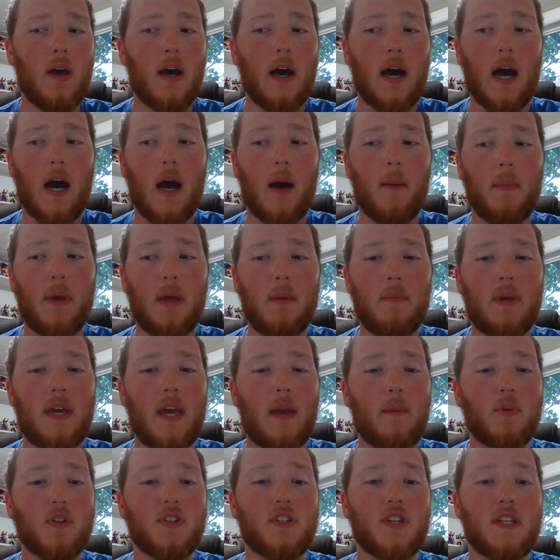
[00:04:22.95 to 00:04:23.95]
and be
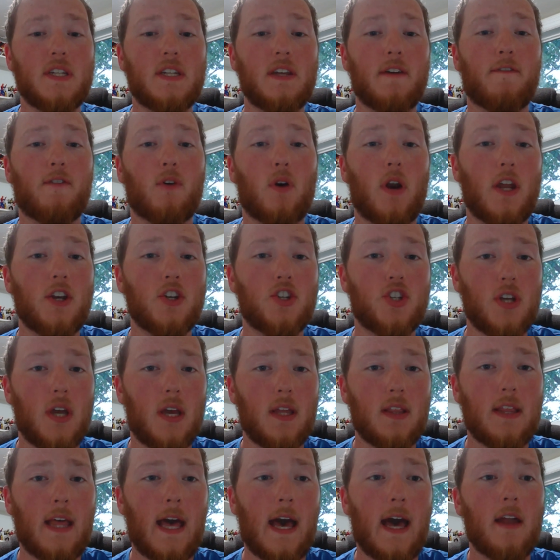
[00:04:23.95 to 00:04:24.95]
able to
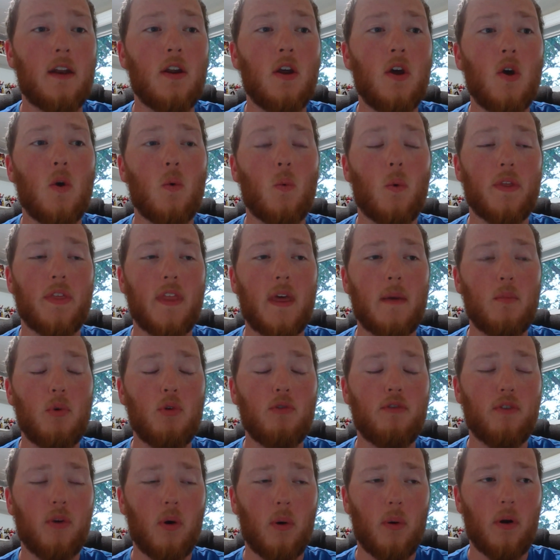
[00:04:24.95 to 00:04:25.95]
differentiate that when they
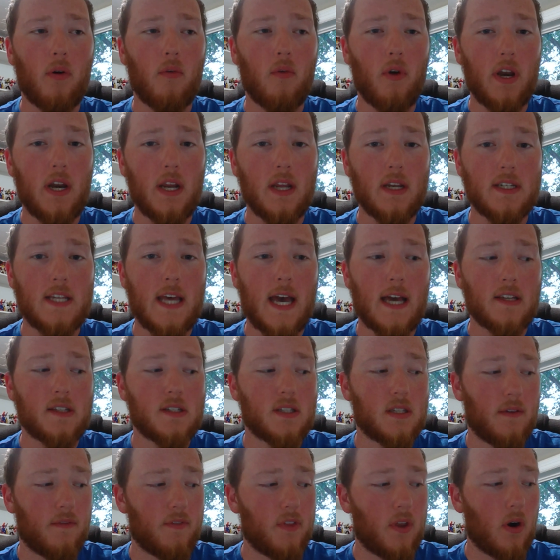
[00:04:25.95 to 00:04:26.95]
move forward reading
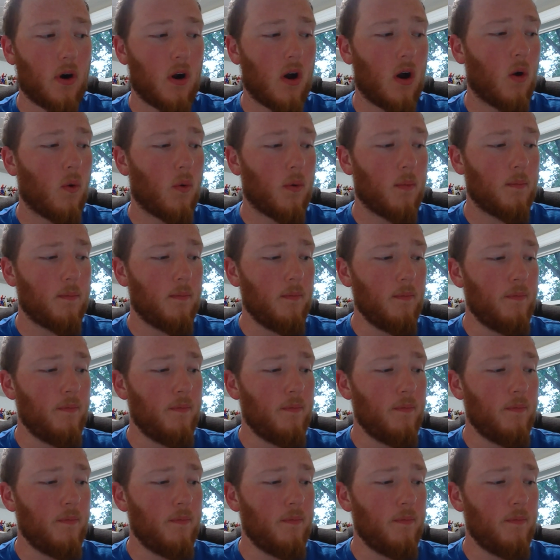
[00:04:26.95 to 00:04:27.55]
texts of their own.